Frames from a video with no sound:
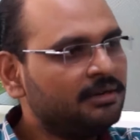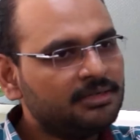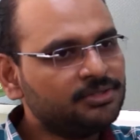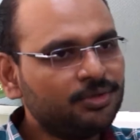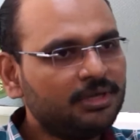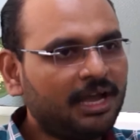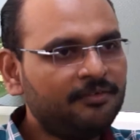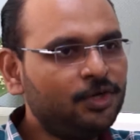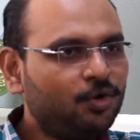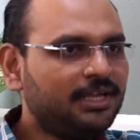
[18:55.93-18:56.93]
So
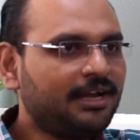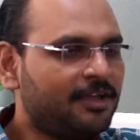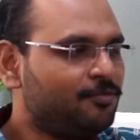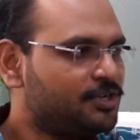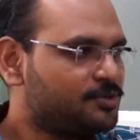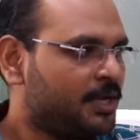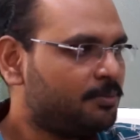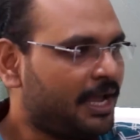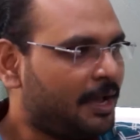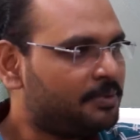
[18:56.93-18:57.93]
we know that iPhone is made
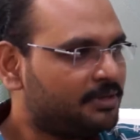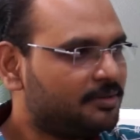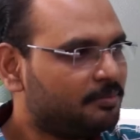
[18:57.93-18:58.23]
by Apple,